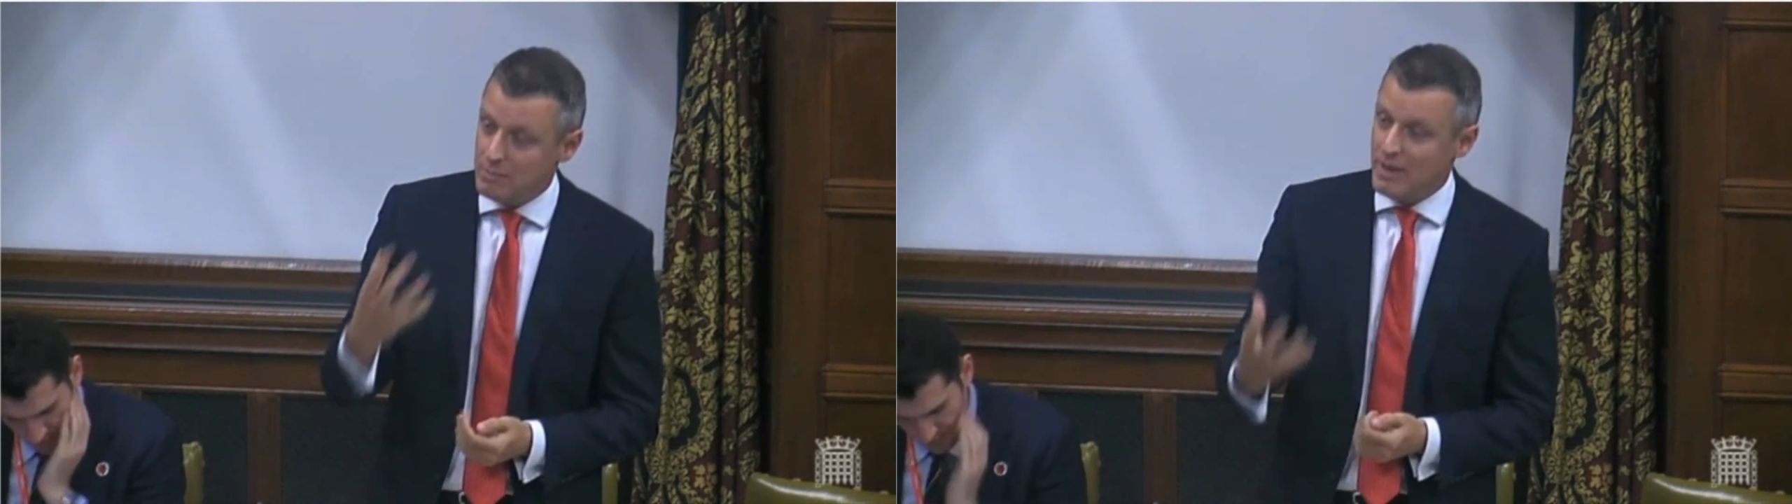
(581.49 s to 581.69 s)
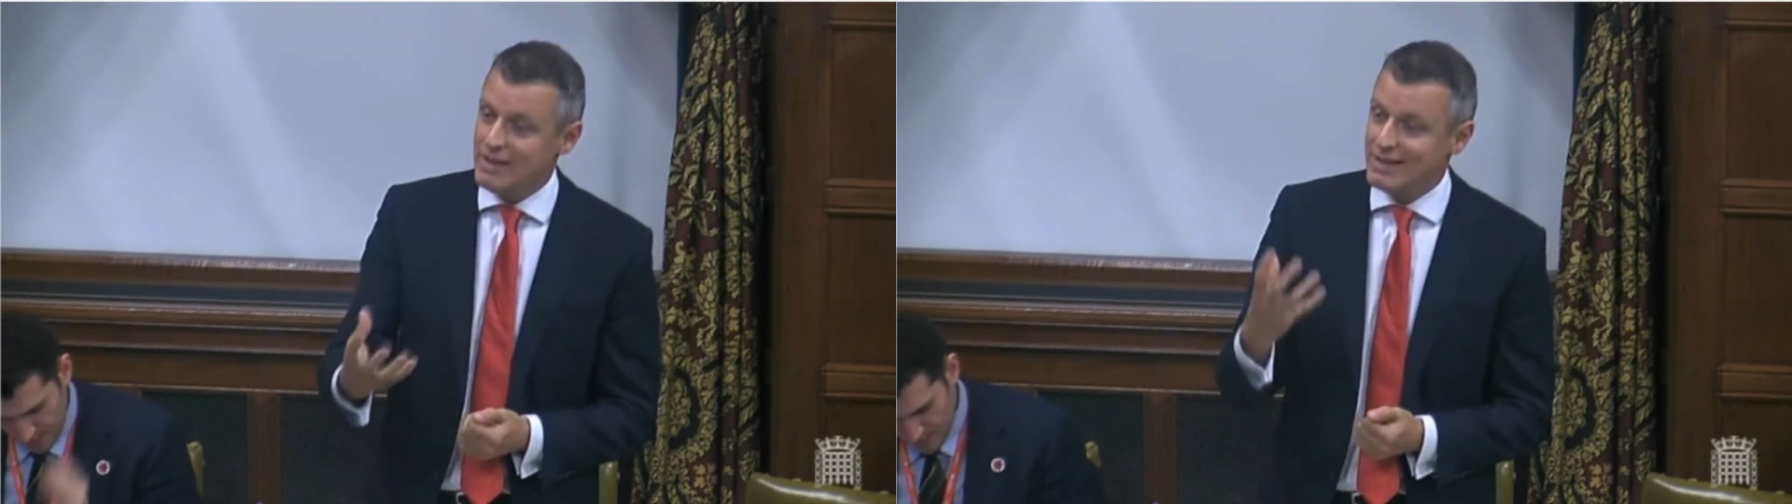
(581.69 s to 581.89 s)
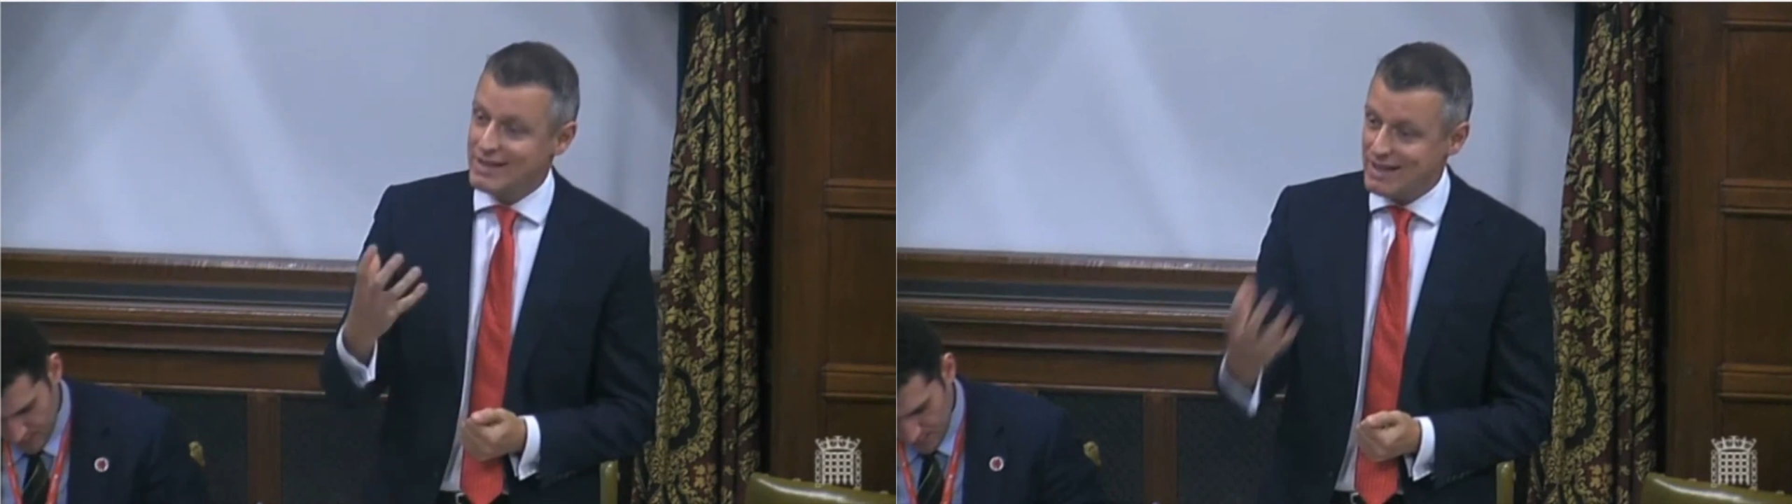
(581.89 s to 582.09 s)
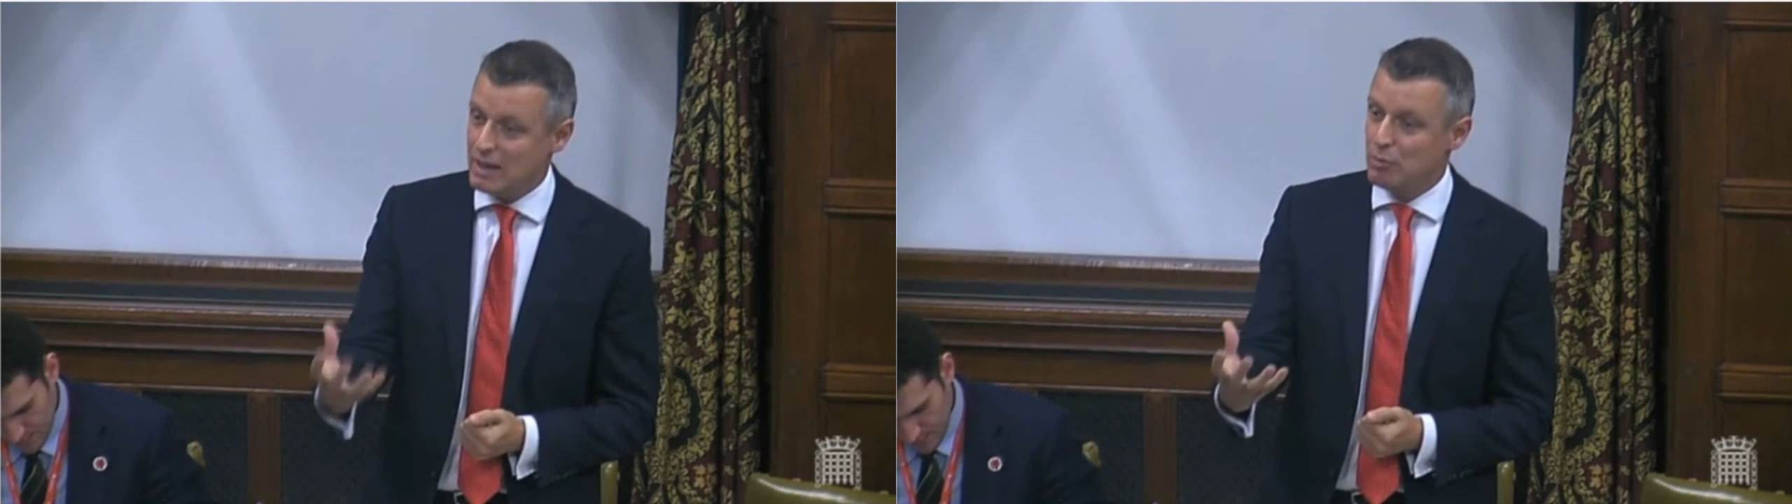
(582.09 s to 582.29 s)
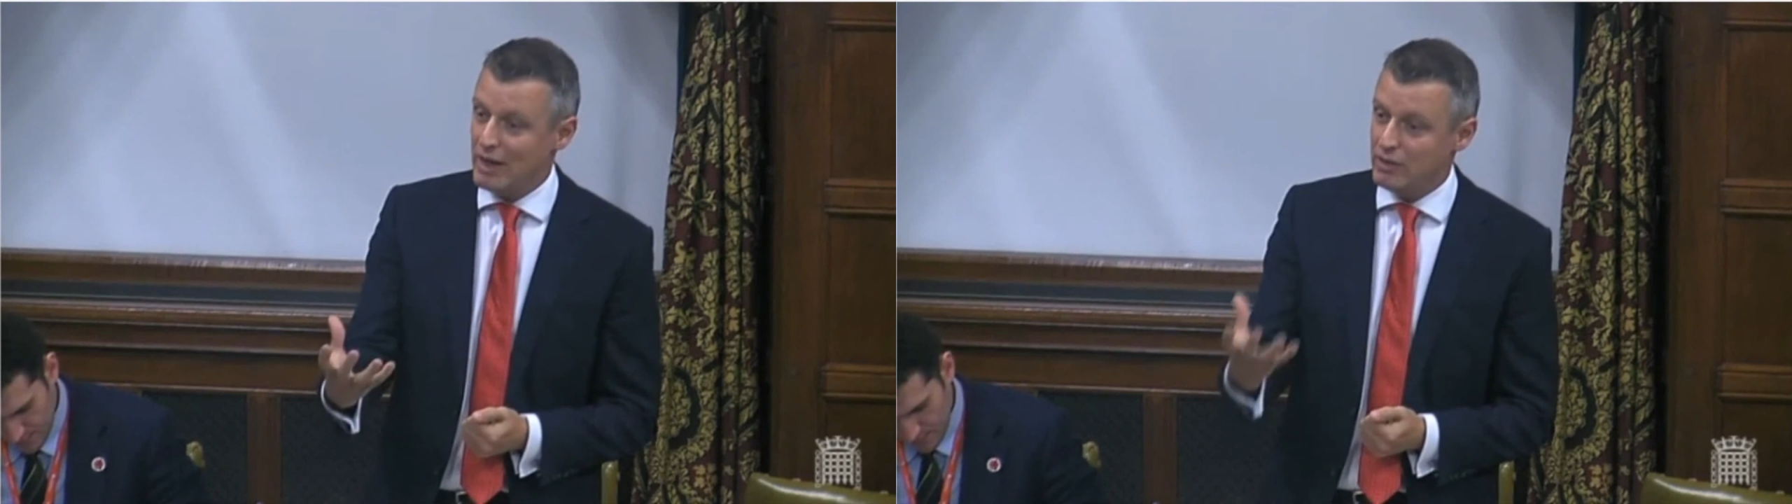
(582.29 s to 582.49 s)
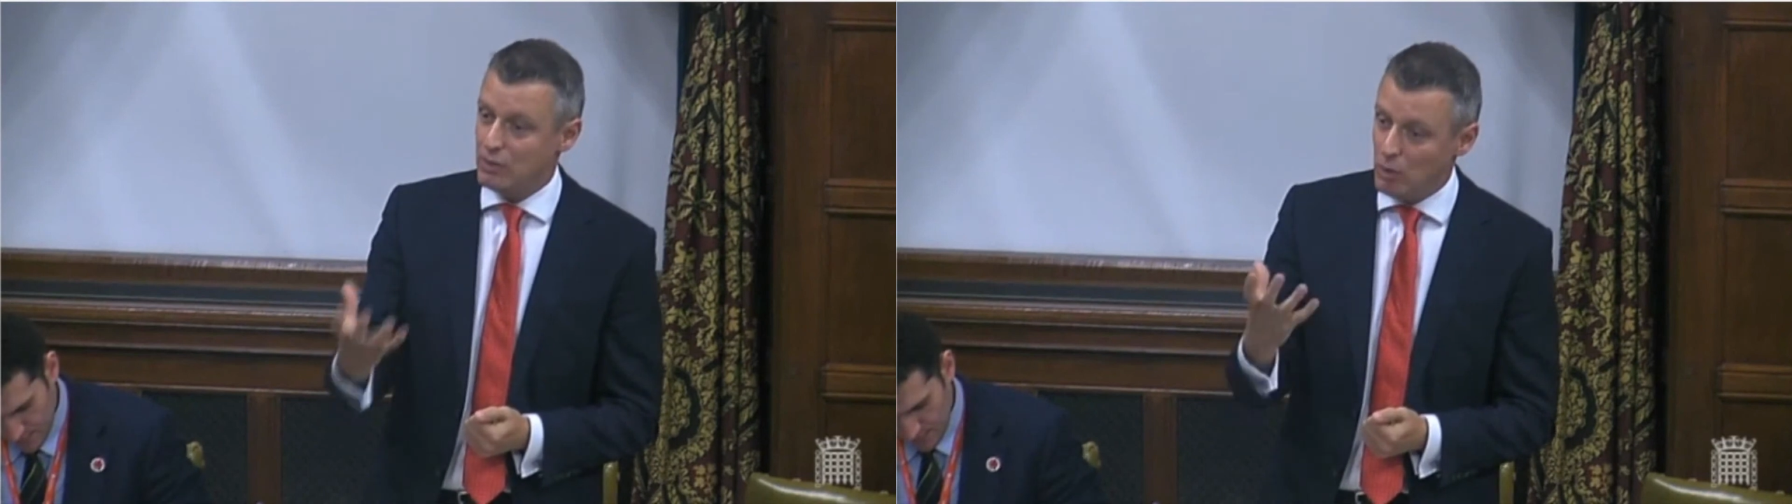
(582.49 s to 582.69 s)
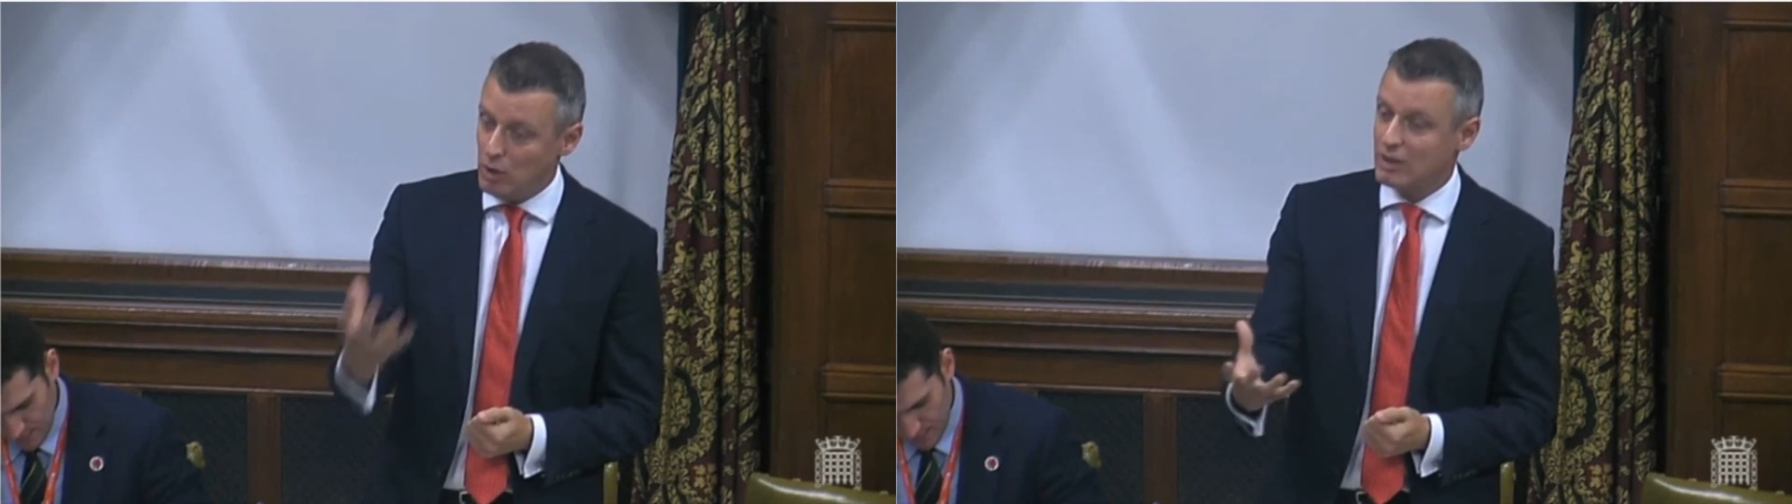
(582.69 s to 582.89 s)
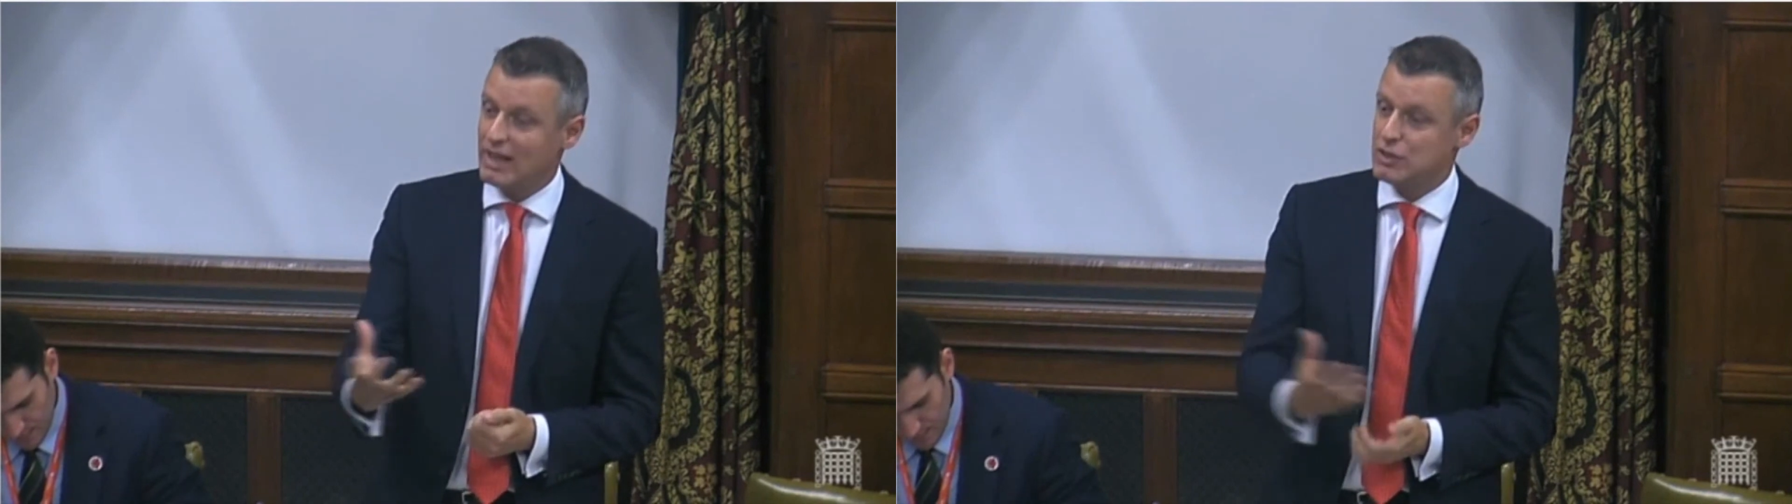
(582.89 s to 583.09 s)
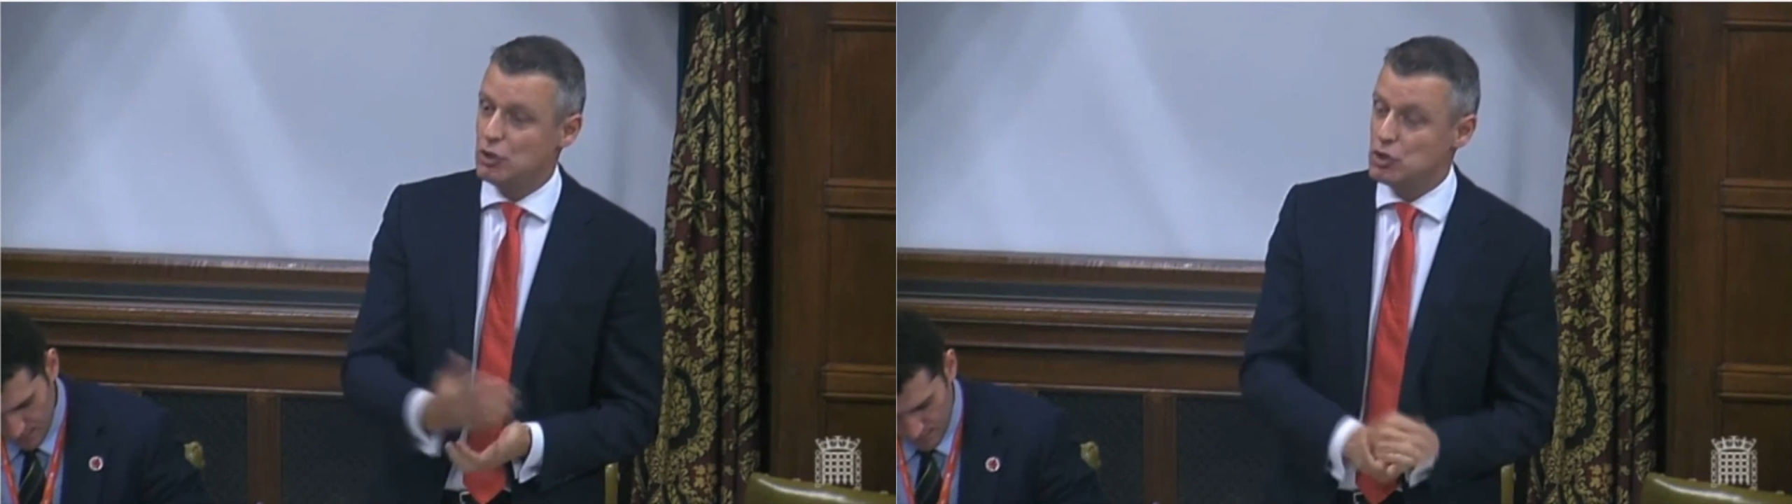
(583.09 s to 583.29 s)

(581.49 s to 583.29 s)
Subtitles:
cement and celebrate the world-class